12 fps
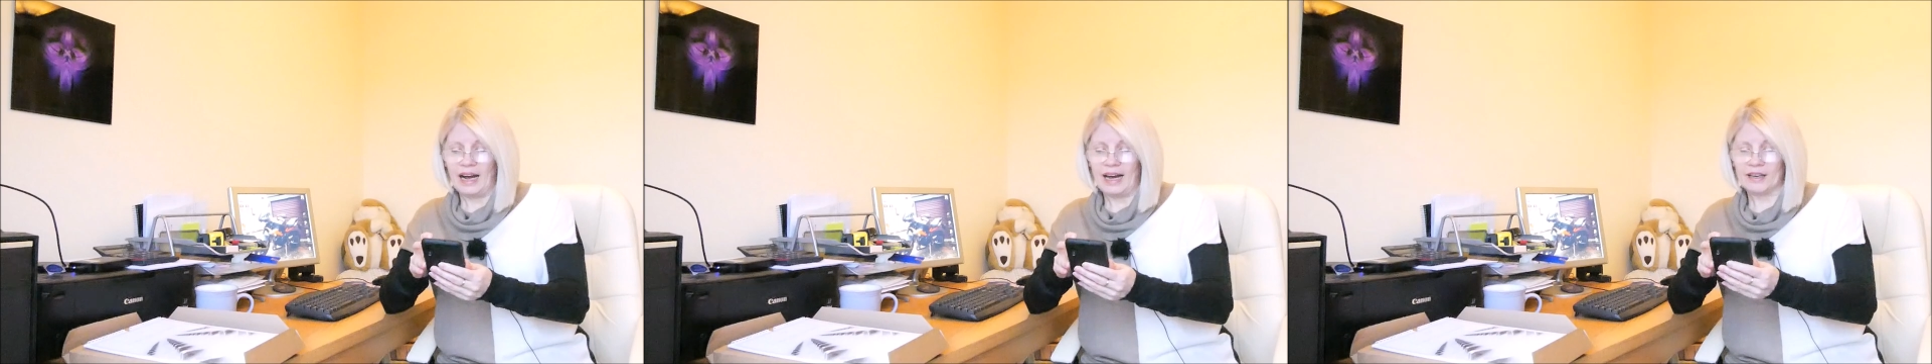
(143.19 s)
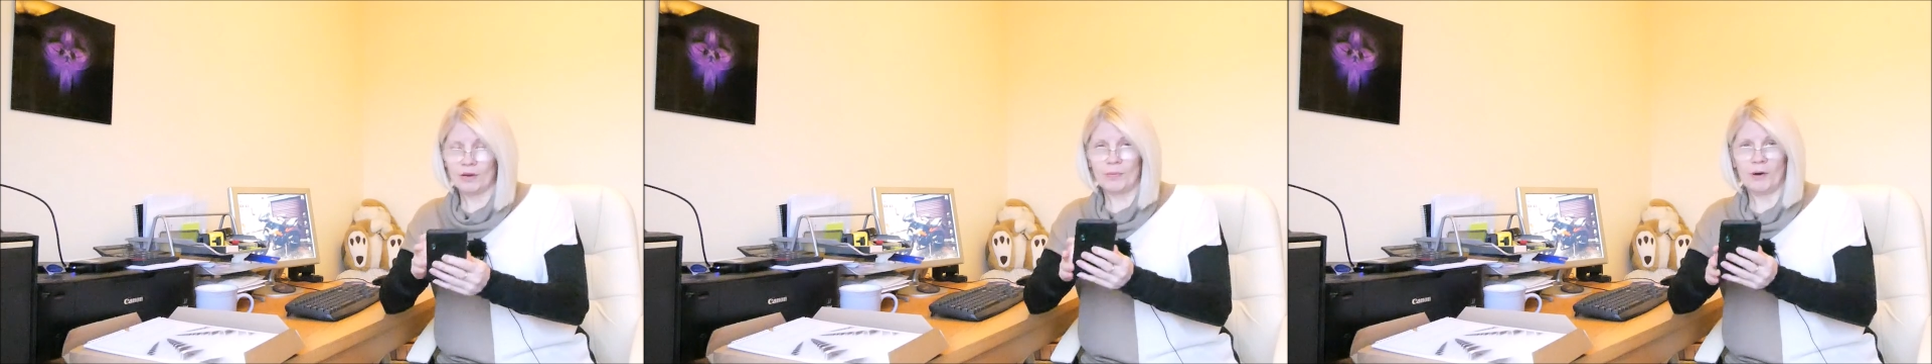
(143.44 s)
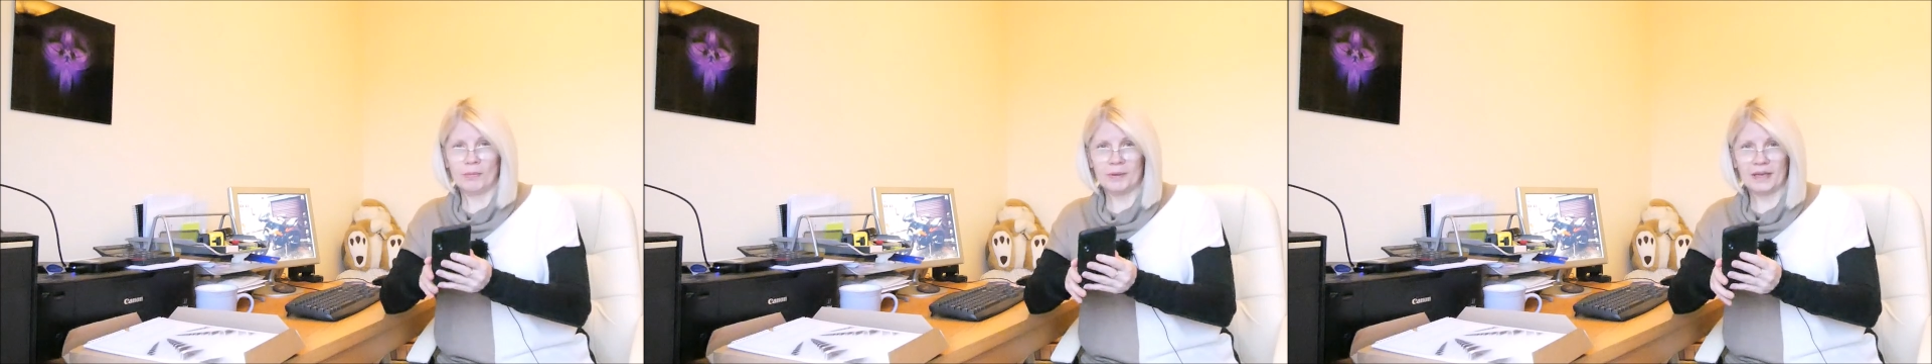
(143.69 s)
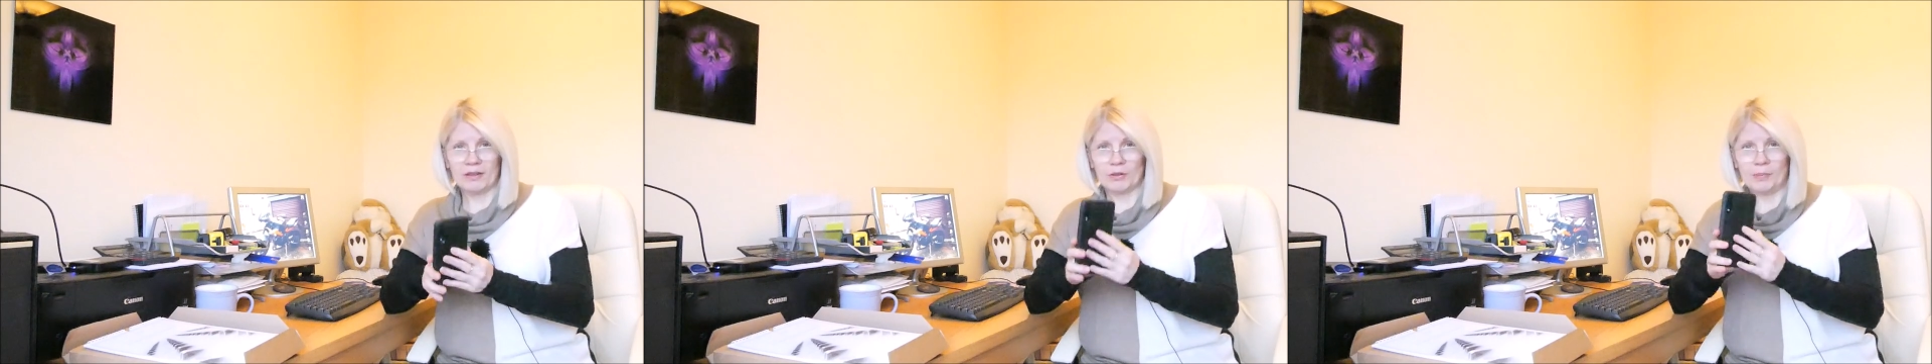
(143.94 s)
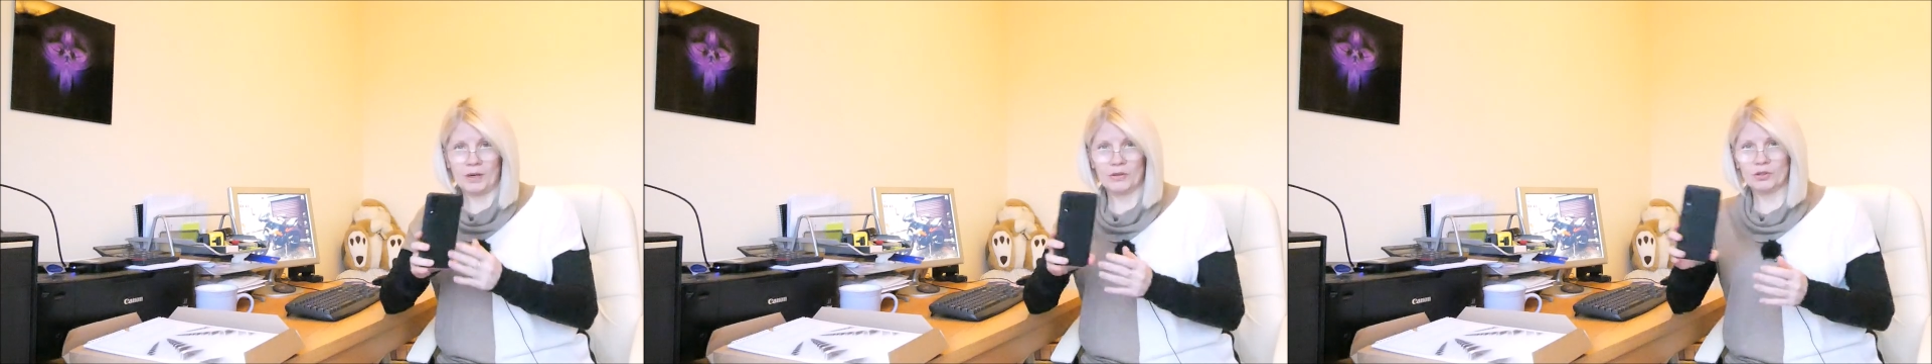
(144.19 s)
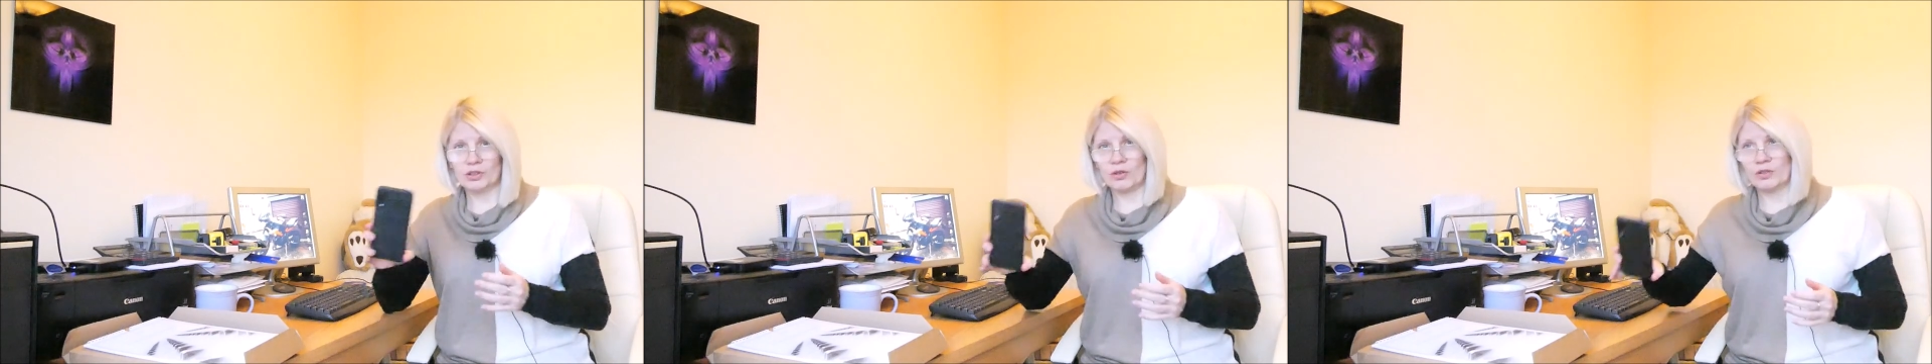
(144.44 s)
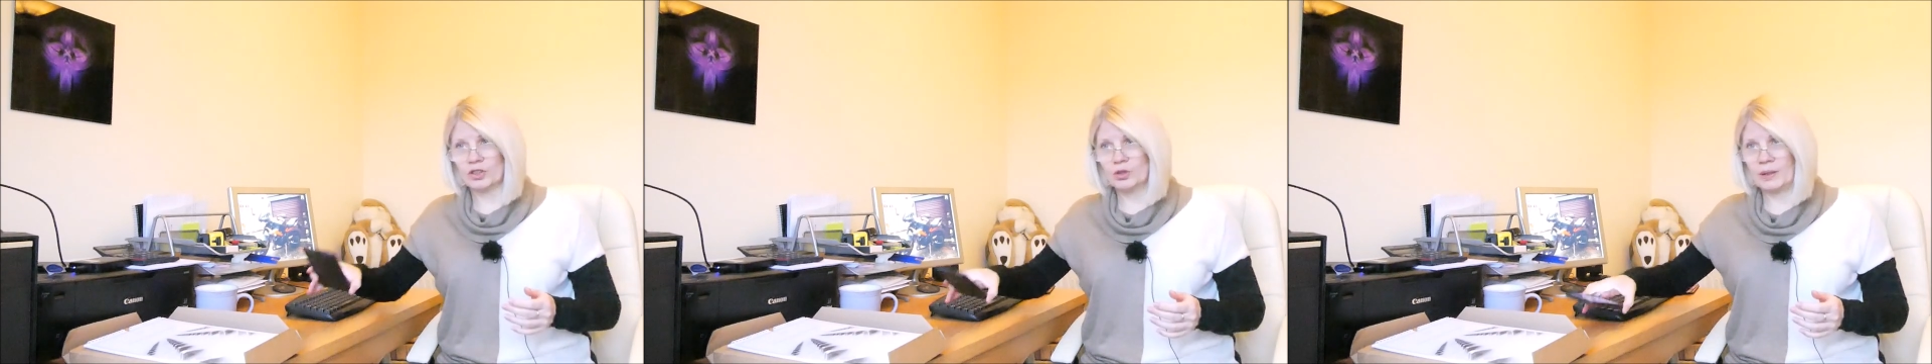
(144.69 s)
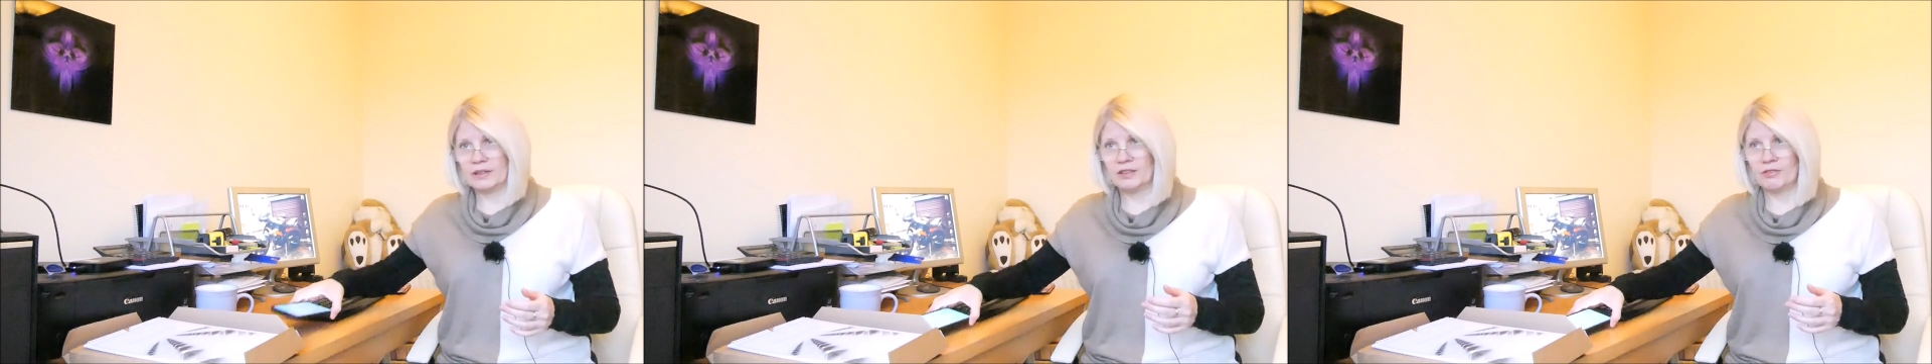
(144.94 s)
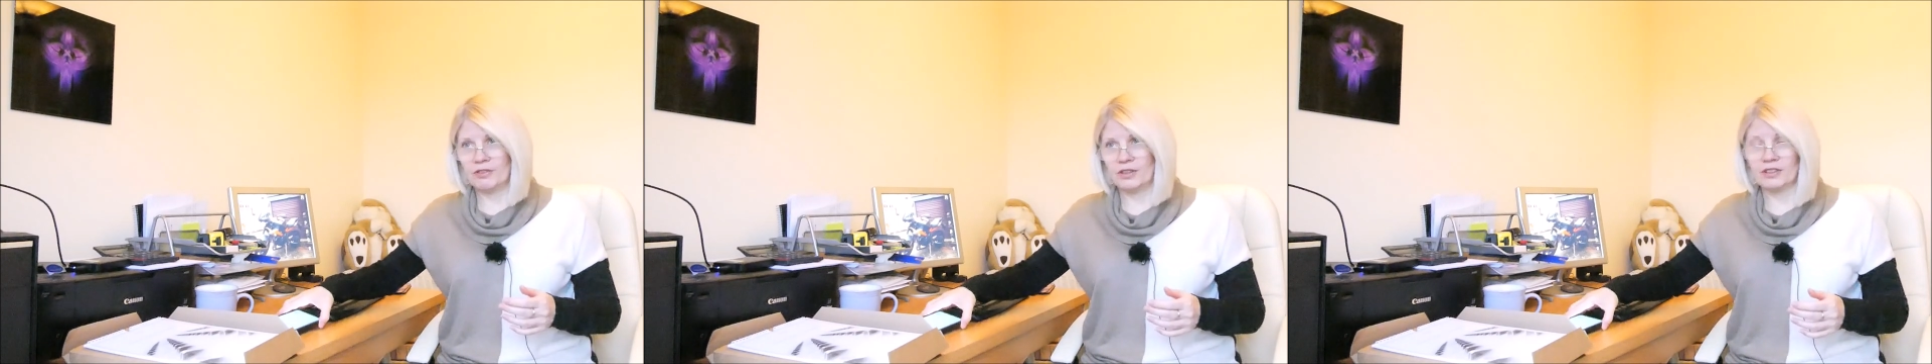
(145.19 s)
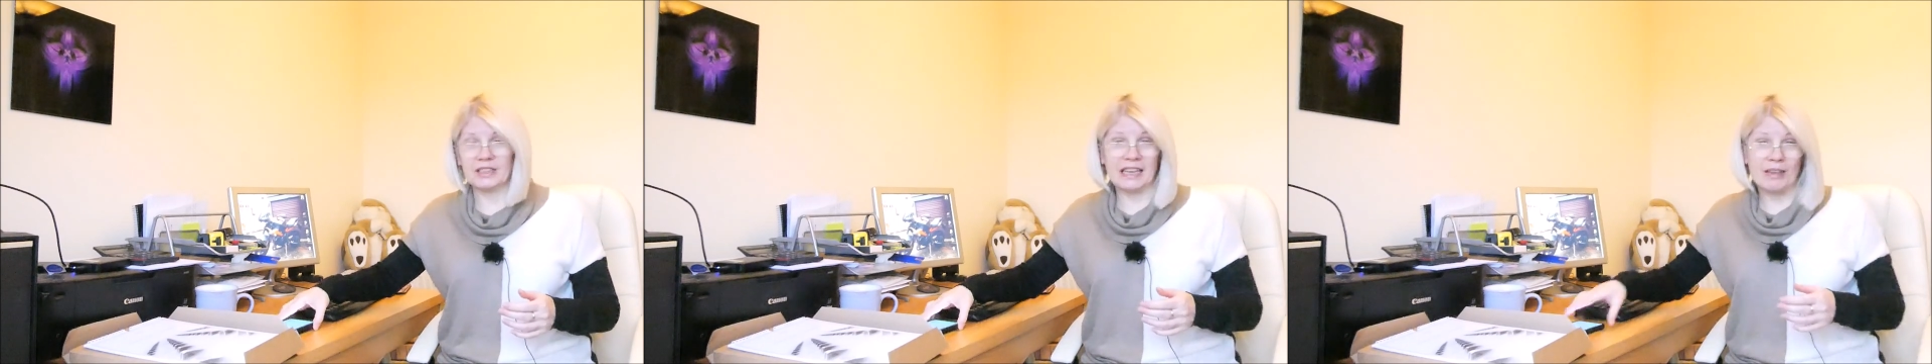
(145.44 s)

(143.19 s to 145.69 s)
And I'll pop it out on the post on the 21st.